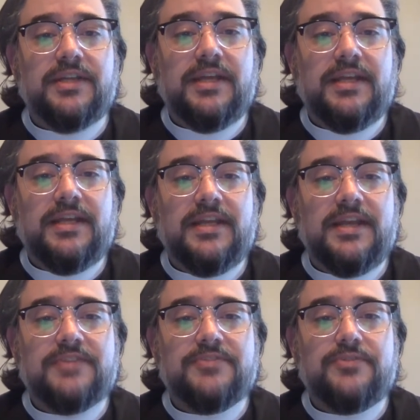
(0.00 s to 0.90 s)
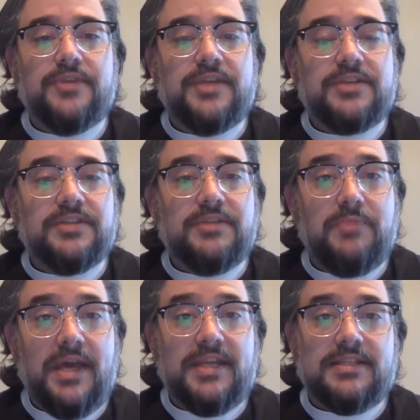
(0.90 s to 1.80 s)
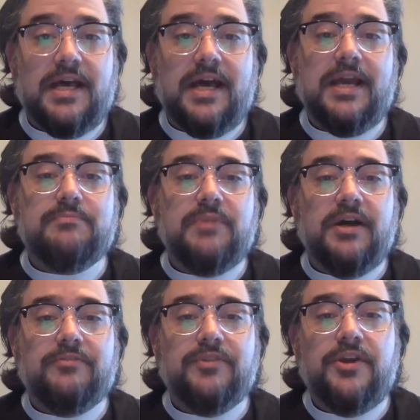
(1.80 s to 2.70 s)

and it has traditionally been a time of